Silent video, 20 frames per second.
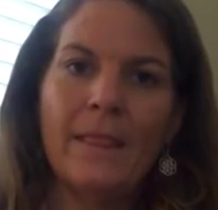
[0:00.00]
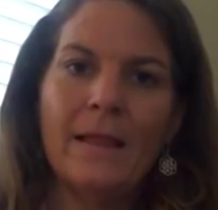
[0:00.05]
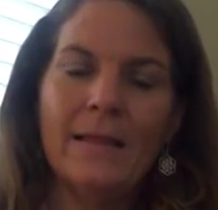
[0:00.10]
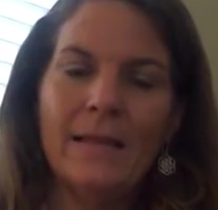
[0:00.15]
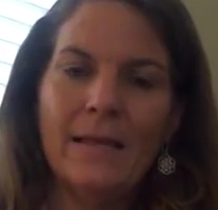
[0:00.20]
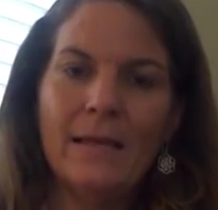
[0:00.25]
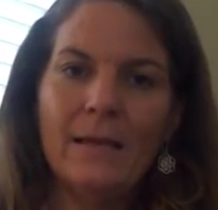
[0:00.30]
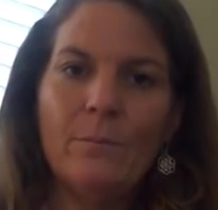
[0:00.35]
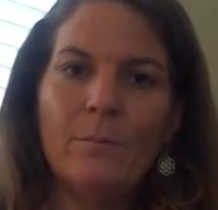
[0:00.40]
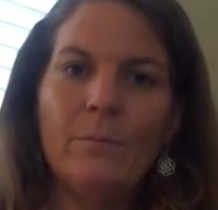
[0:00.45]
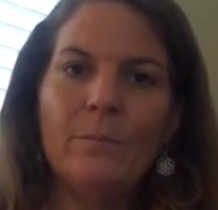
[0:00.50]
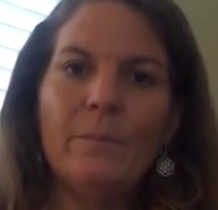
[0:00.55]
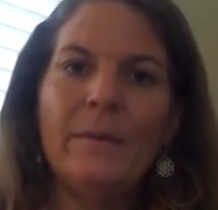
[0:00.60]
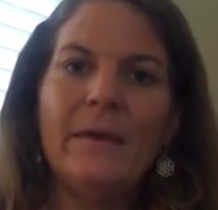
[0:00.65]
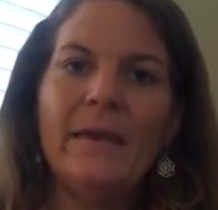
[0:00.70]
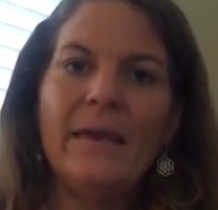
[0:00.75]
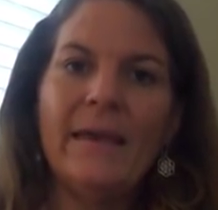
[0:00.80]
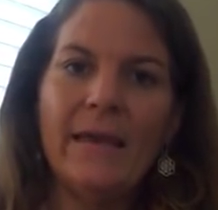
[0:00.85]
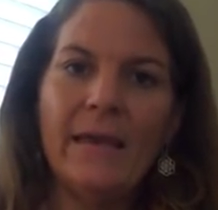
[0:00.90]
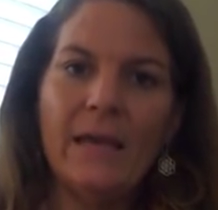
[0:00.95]
Let it
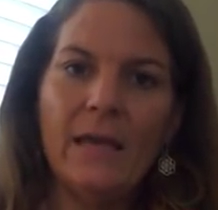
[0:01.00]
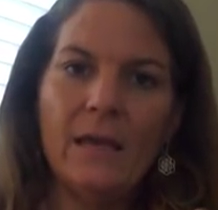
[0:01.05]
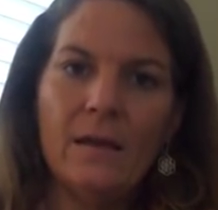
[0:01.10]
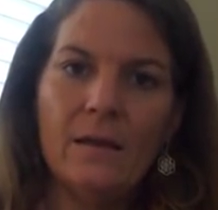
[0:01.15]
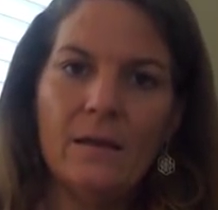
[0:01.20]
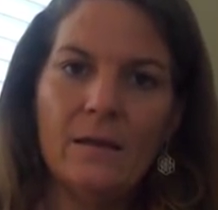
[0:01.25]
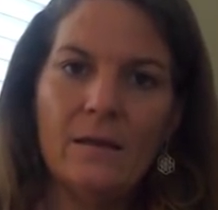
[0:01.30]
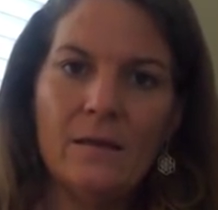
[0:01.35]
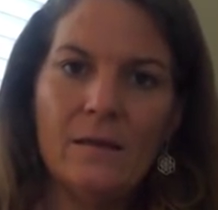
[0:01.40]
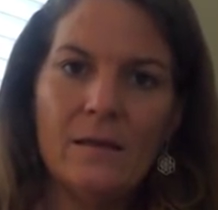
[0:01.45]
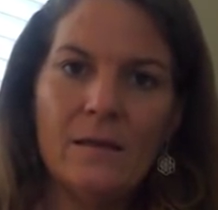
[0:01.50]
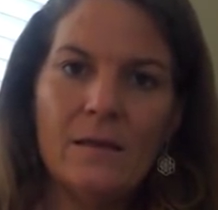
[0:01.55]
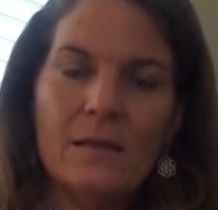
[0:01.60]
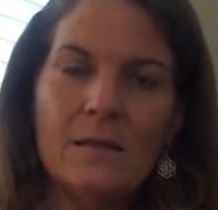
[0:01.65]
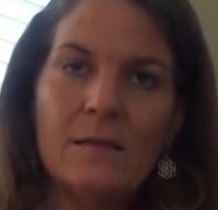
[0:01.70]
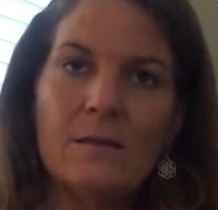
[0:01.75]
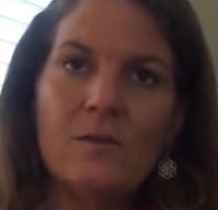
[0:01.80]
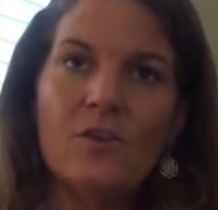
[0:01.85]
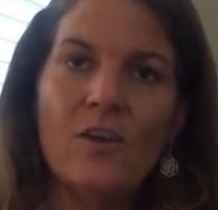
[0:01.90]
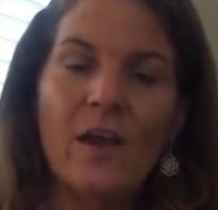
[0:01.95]
be. This
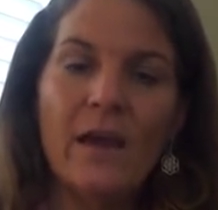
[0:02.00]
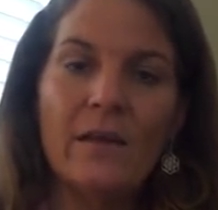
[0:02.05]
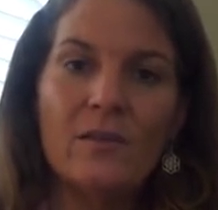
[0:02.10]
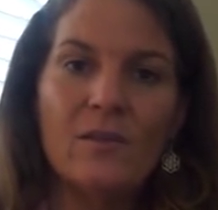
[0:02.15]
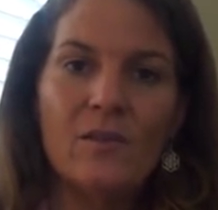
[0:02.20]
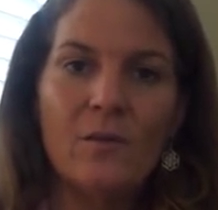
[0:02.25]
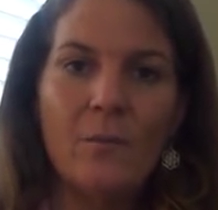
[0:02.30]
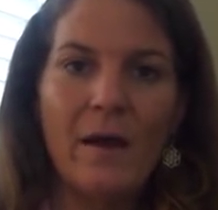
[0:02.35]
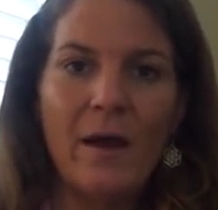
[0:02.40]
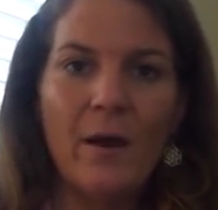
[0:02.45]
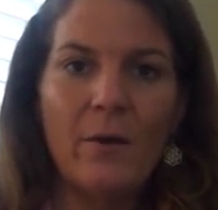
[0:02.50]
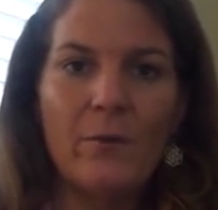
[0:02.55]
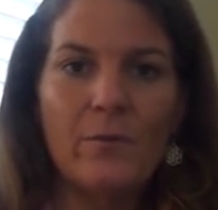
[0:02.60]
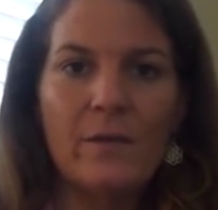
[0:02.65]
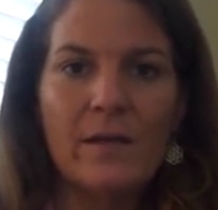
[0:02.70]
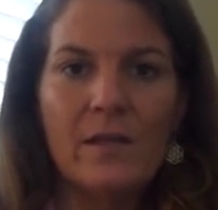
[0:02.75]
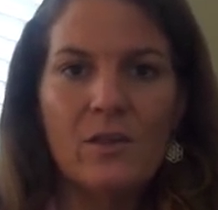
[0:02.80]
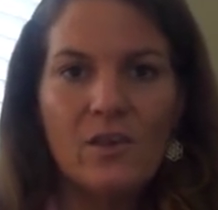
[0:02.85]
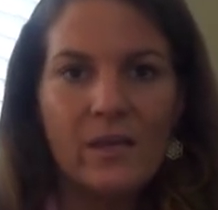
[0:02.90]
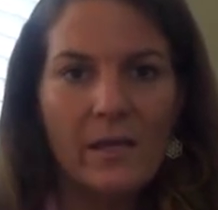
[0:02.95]
isn't just about
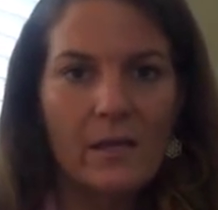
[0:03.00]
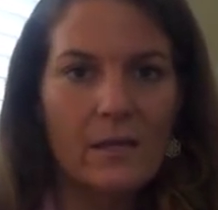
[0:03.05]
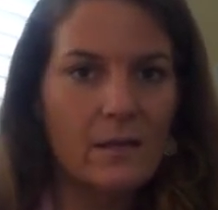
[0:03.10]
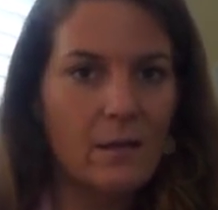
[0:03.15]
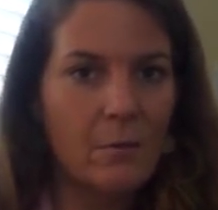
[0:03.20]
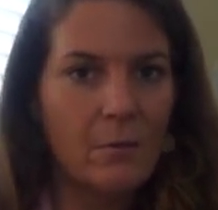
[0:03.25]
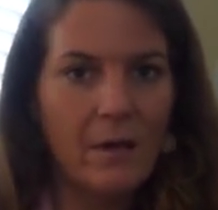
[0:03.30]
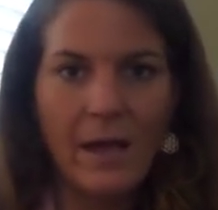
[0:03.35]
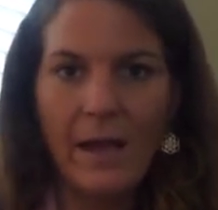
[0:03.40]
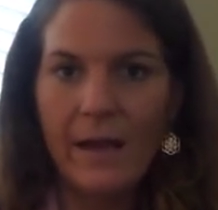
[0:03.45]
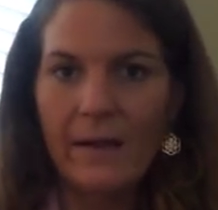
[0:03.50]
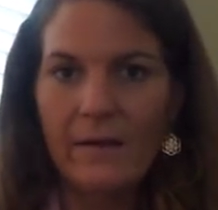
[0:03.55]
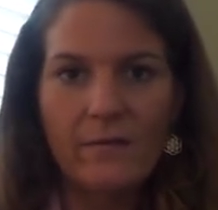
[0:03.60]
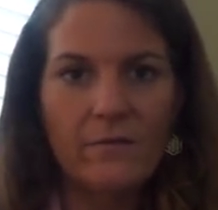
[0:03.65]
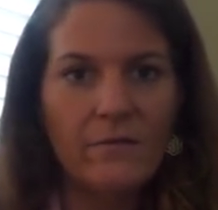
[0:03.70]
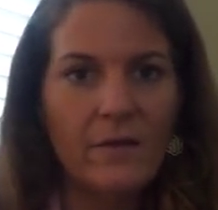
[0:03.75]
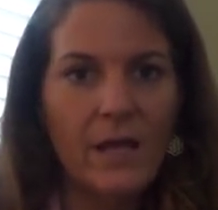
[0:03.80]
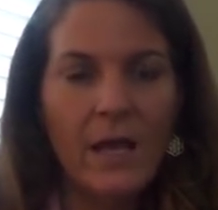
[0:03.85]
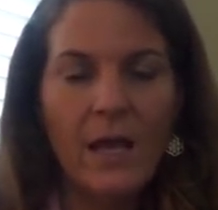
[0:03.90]
reaching some kind of